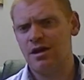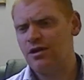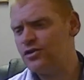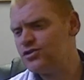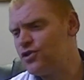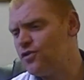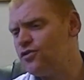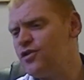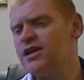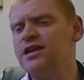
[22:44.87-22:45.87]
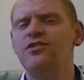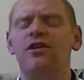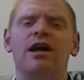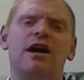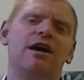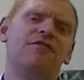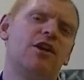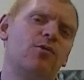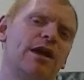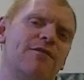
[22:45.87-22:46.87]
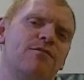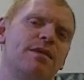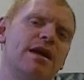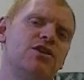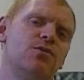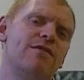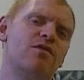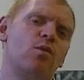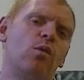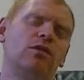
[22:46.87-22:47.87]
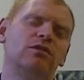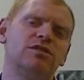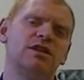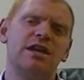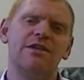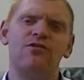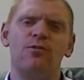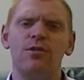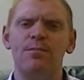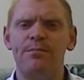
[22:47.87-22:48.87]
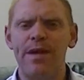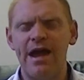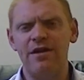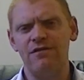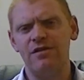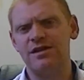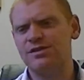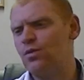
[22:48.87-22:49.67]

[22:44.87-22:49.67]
There's nothing in your life that would ever make you ever want to give up the benefits,